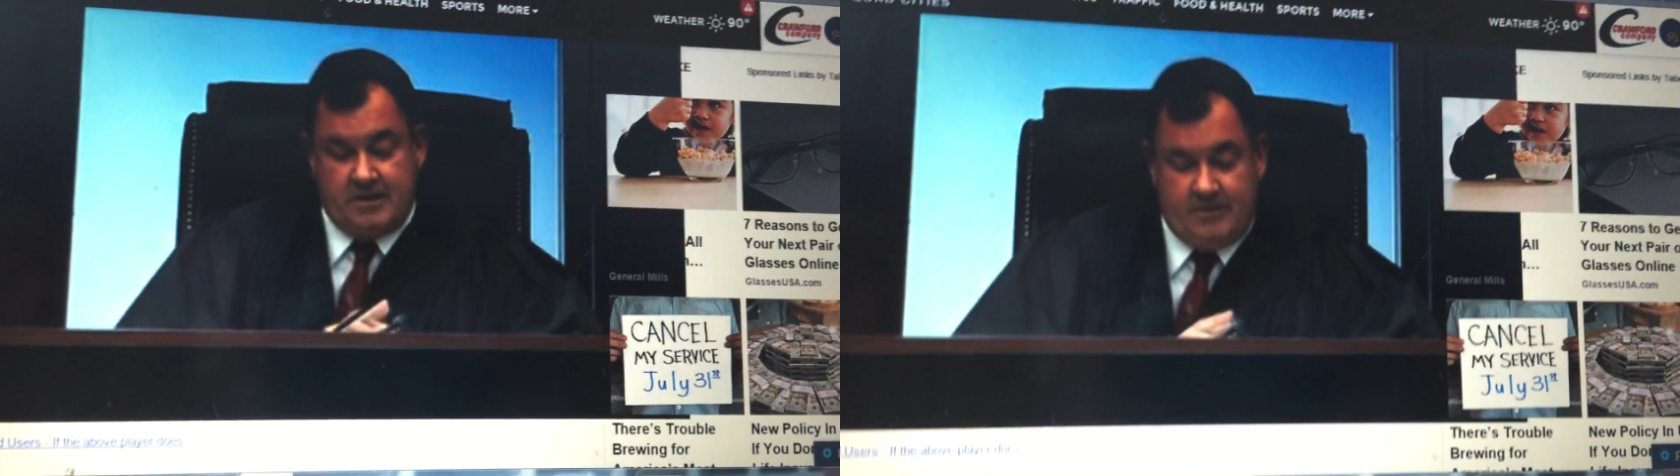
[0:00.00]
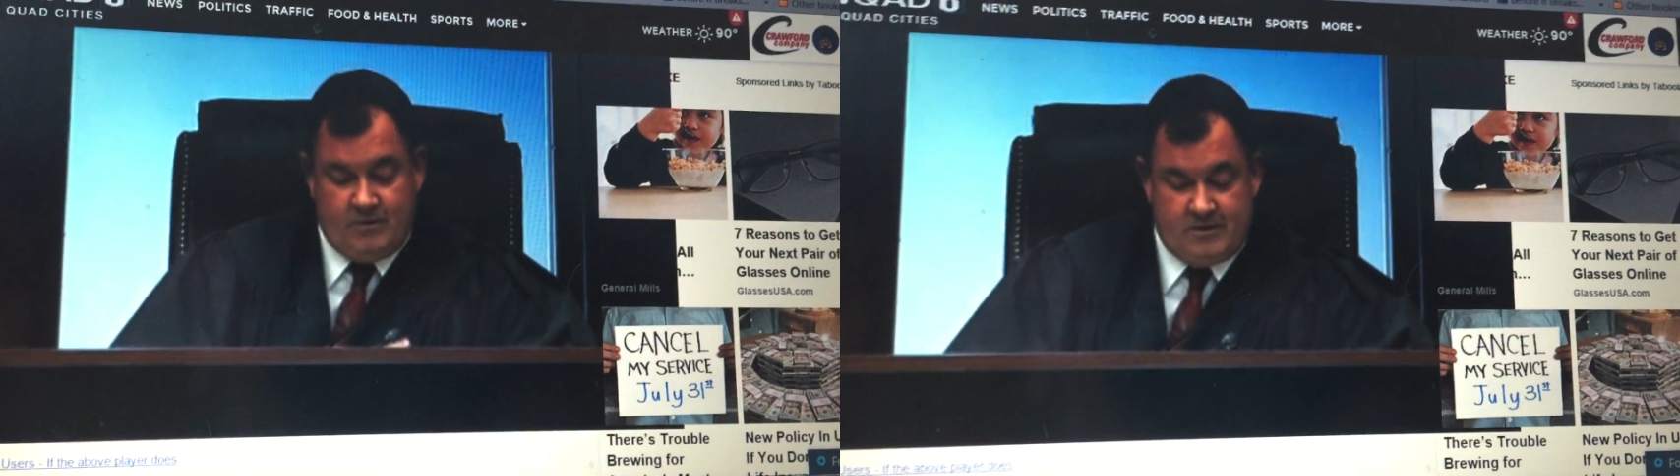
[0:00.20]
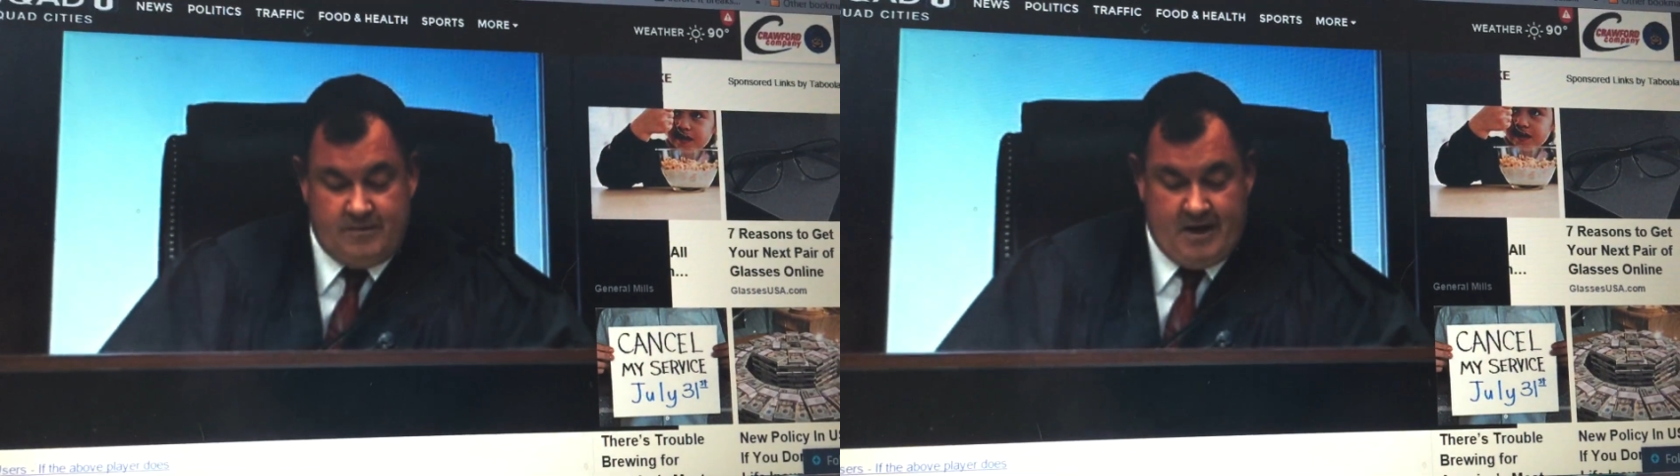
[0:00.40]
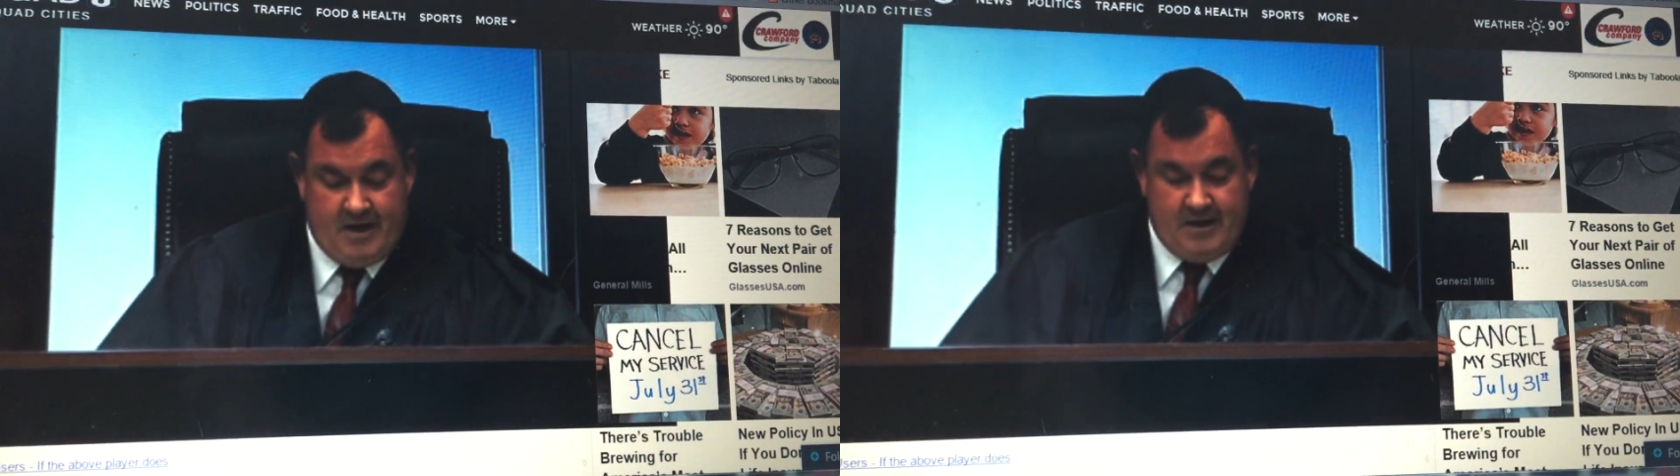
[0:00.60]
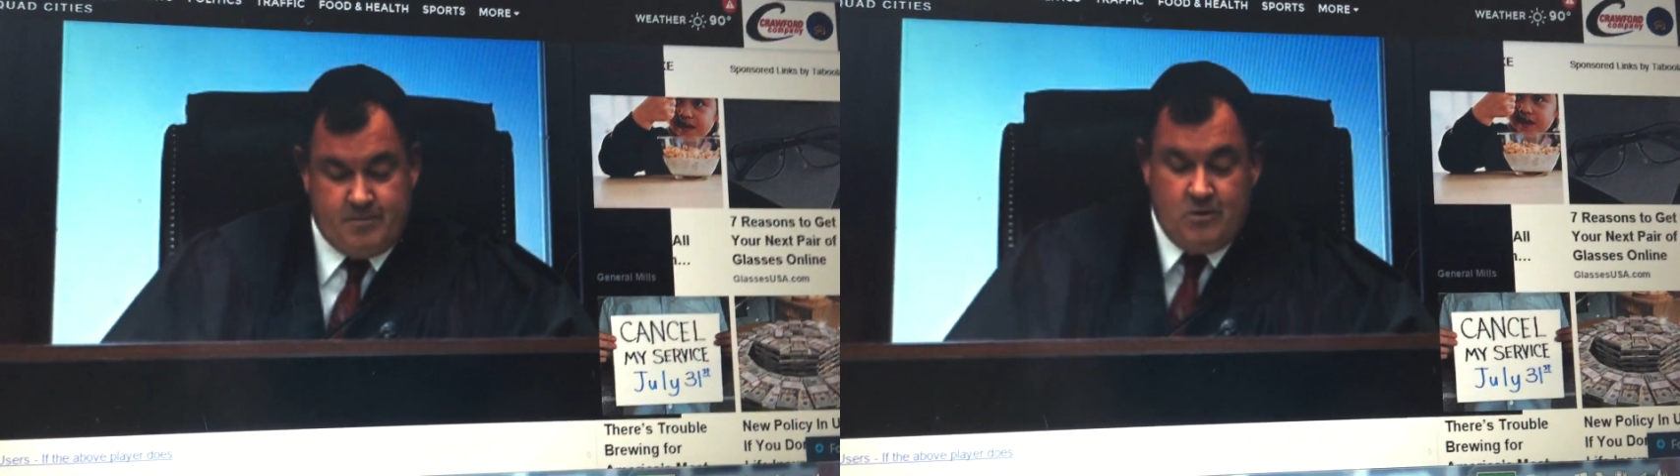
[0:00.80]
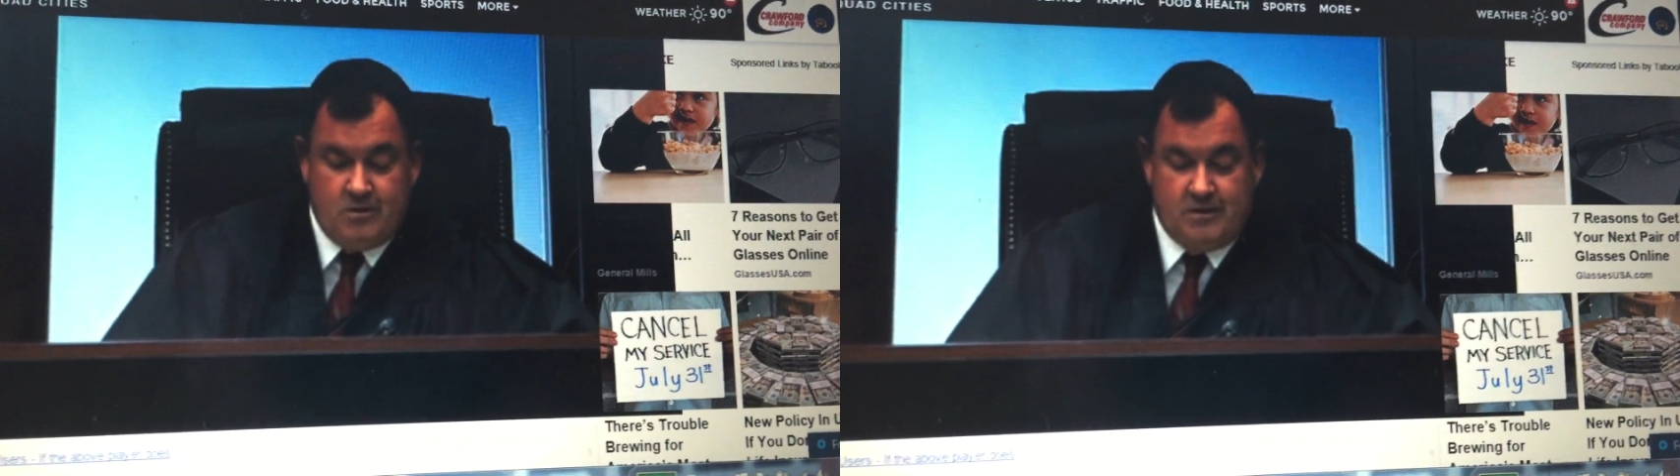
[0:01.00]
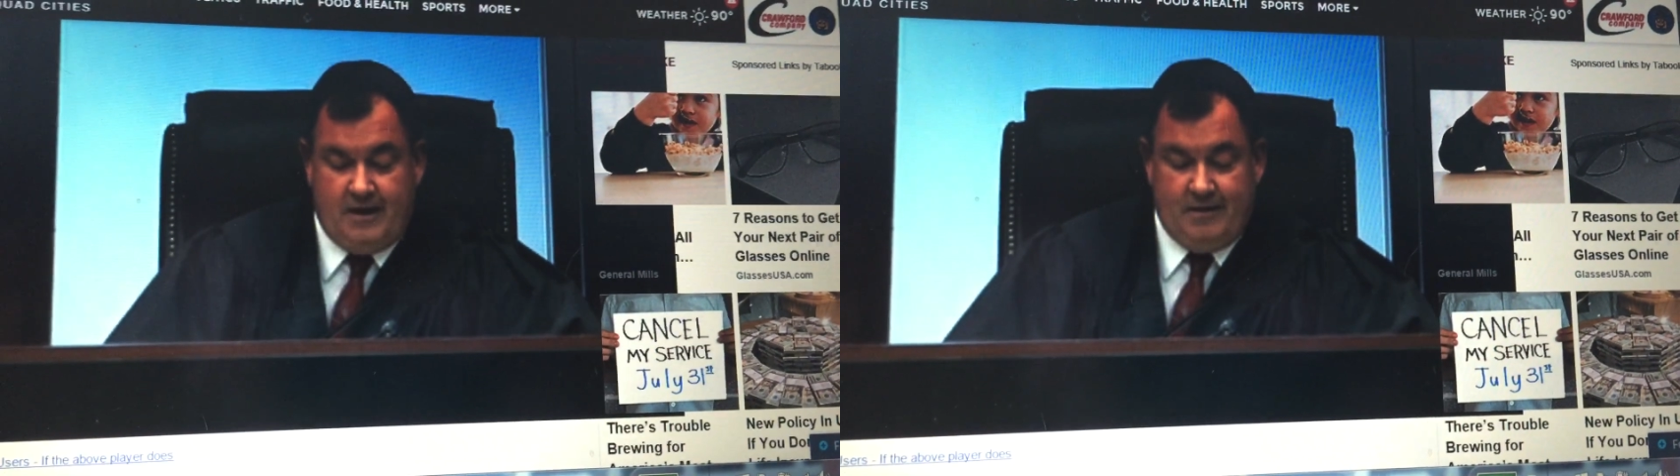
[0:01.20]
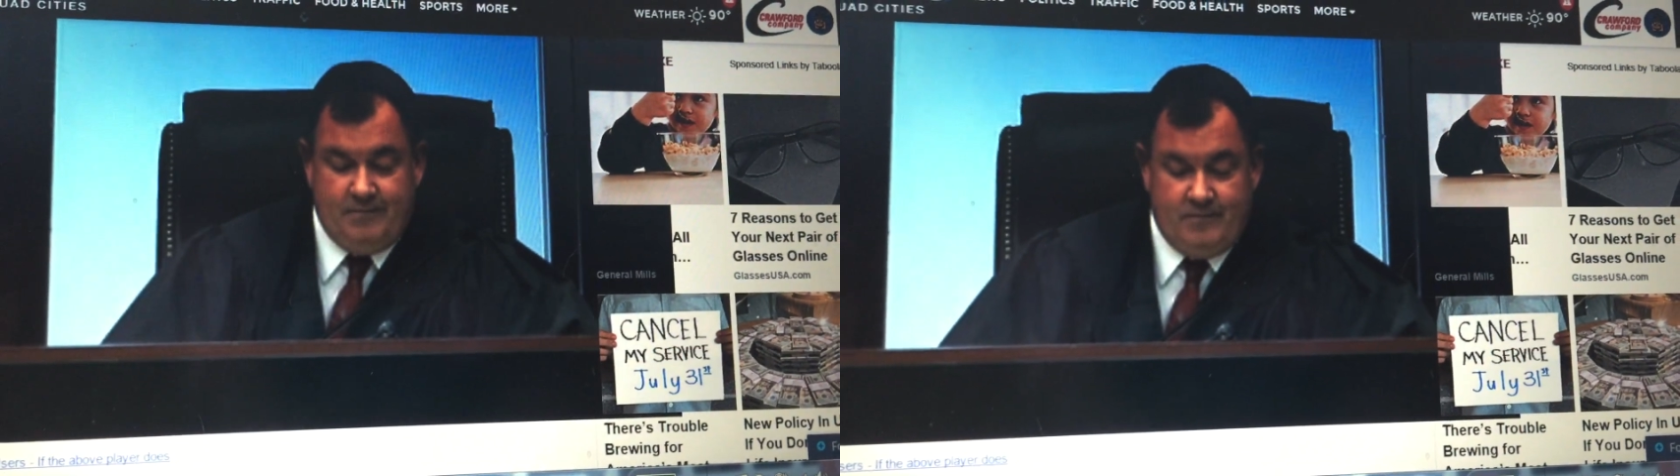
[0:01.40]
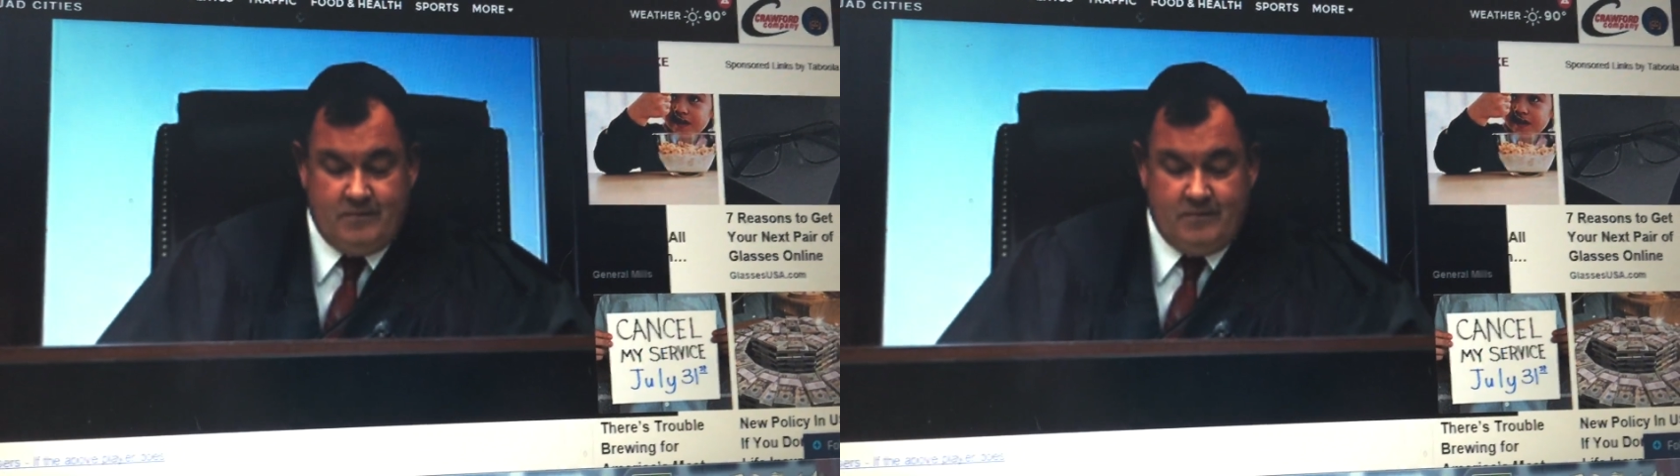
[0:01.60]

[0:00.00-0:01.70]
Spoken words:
that it was Amanda's birthday.